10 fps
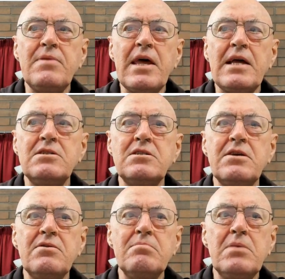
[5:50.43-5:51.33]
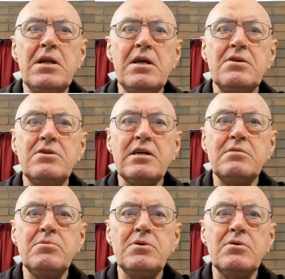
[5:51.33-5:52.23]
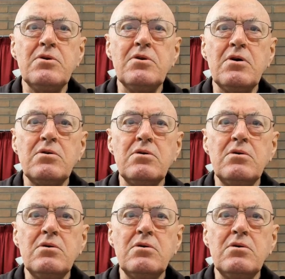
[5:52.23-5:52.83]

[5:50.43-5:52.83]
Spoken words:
hence their immediate judgment or not.